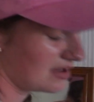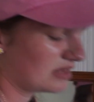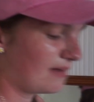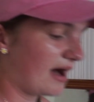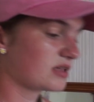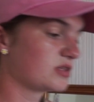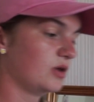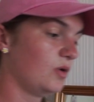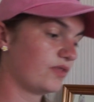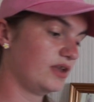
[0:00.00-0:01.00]
is back
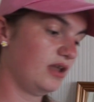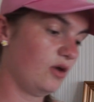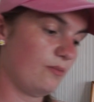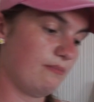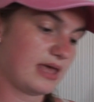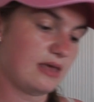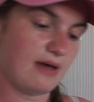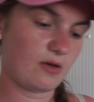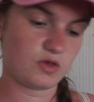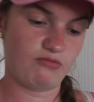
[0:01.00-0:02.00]
to the new Mickey
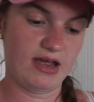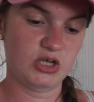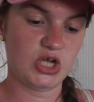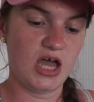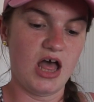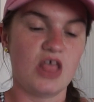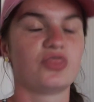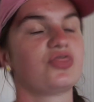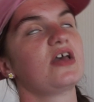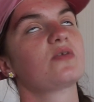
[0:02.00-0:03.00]
Mouse range.
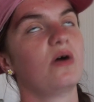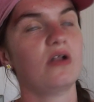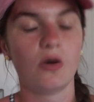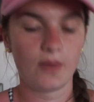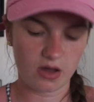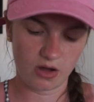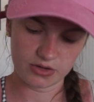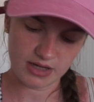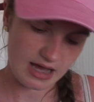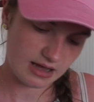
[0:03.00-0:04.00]
This one, oh my god, I